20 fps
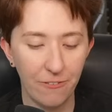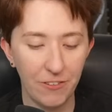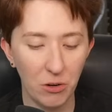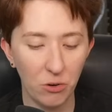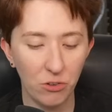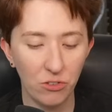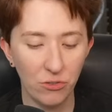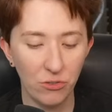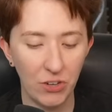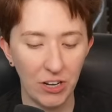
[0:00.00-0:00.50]

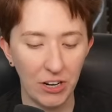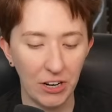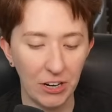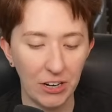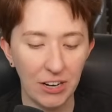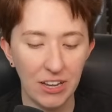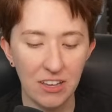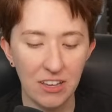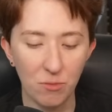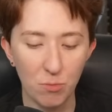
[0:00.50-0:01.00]
fierce
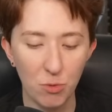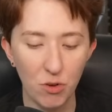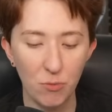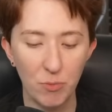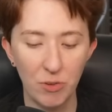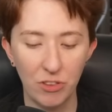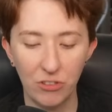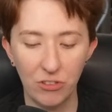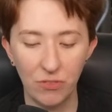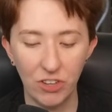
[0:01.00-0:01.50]
vigor, his
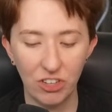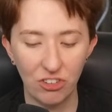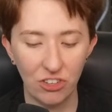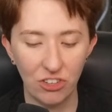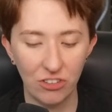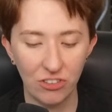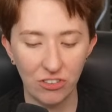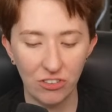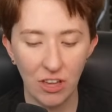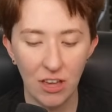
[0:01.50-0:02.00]
movements
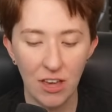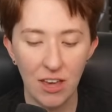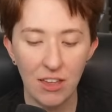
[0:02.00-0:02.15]
vicious.